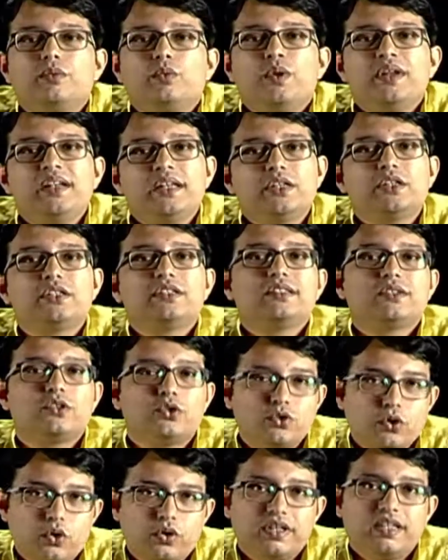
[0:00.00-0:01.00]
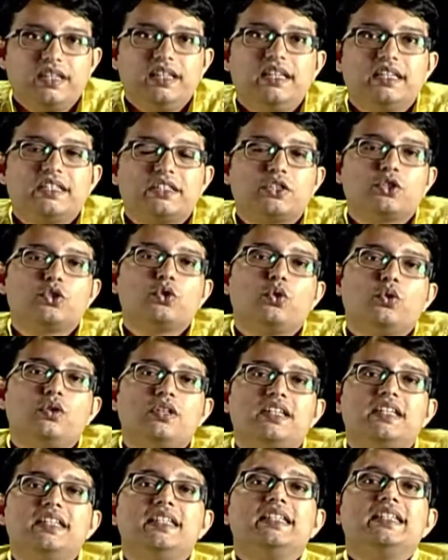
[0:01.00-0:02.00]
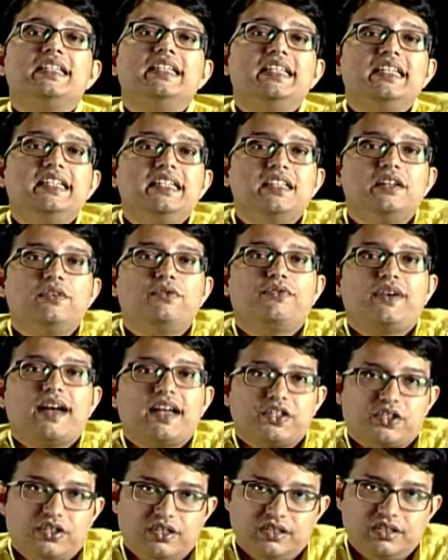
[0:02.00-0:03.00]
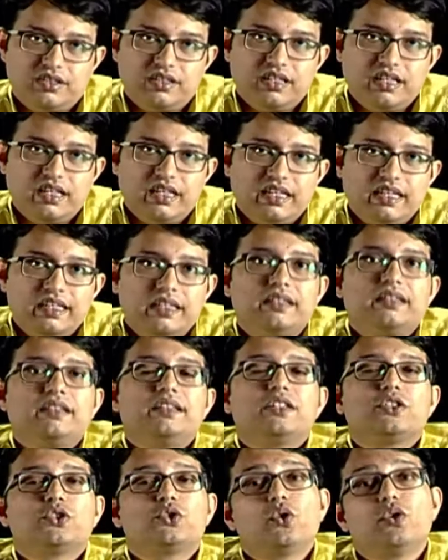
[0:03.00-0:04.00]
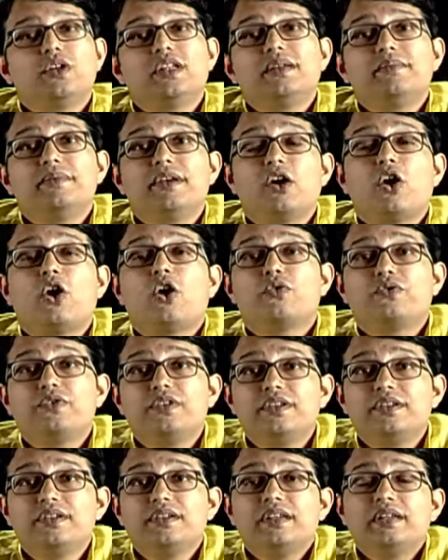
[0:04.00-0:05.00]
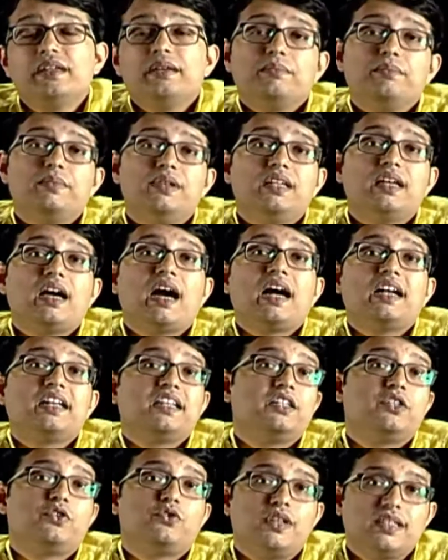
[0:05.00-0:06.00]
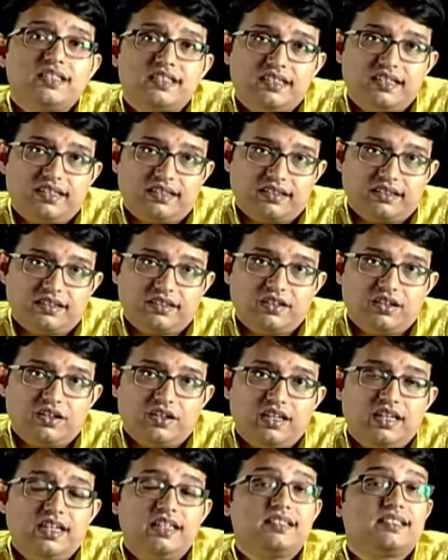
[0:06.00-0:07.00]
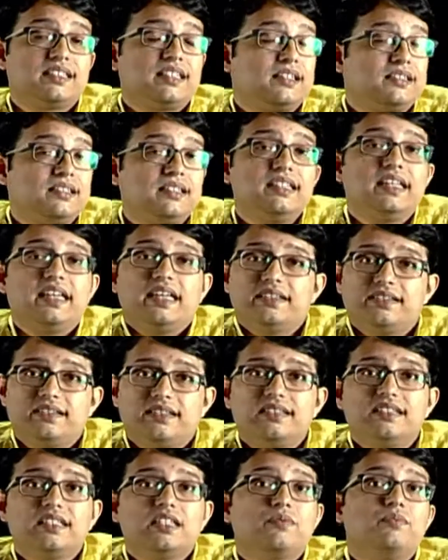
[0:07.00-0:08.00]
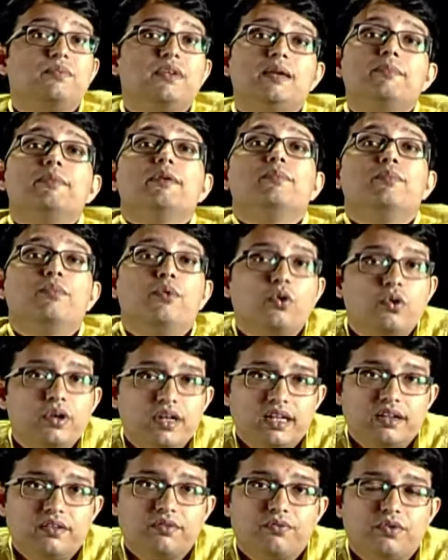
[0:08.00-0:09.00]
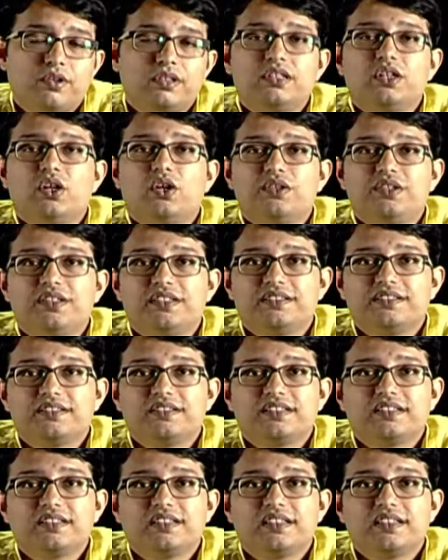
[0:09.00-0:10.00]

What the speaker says: When a story is told in a linear fashion, the story may often be uninteresting. In certain cases, it may be boring for the audience.